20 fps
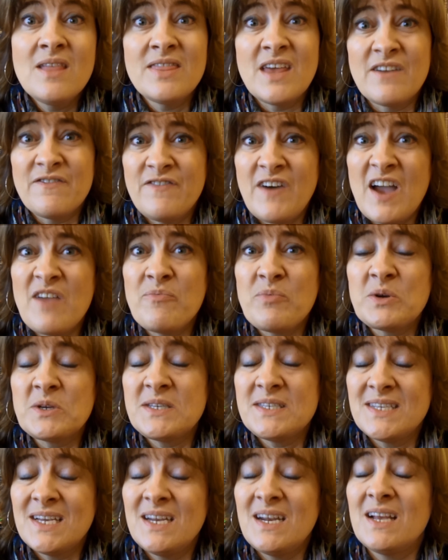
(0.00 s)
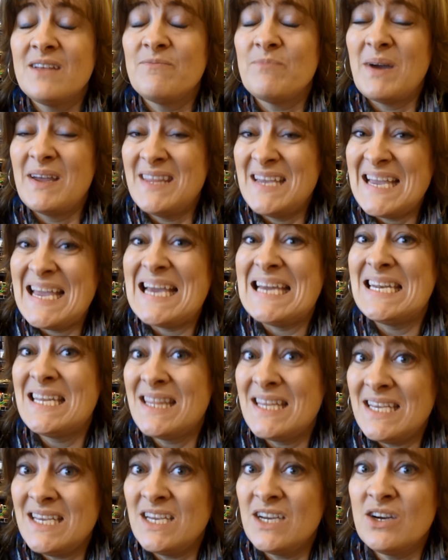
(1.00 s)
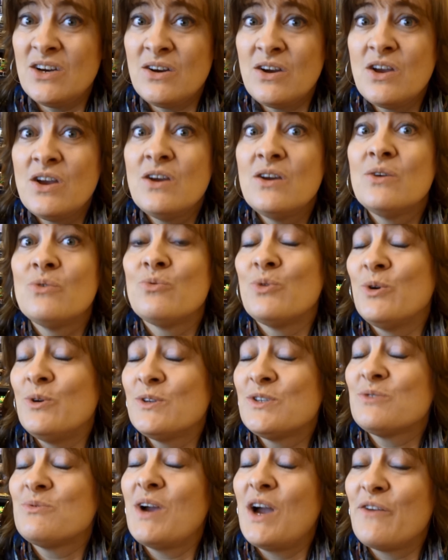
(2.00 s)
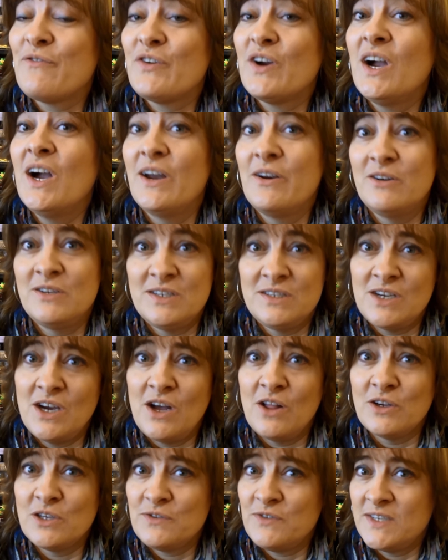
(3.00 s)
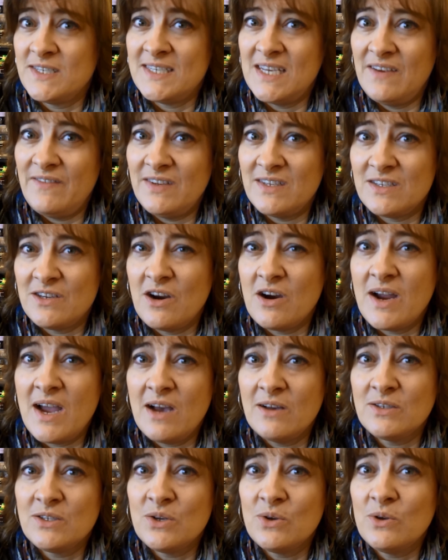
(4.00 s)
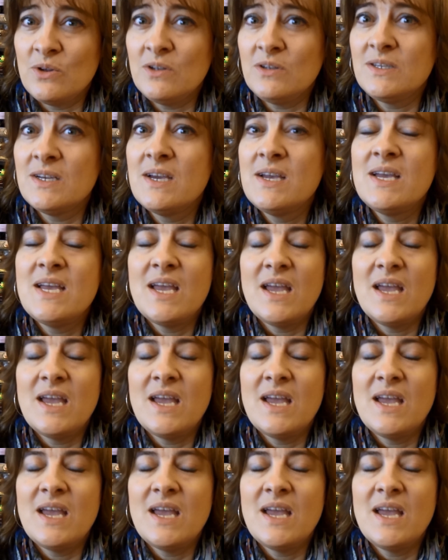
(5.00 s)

That five percent at, by the end of the year rolls around for hundreds of dollars for savings in our household.